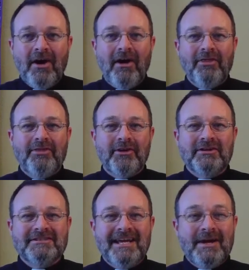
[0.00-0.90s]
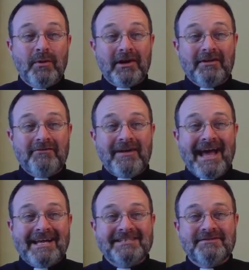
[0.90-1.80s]
On Thursday, we're going to
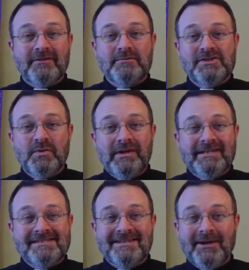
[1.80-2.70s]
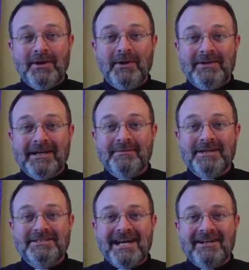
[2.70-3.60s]
fast from sweets. Uh-oh, that could be
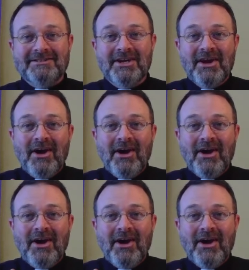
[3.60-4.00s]
a challenge.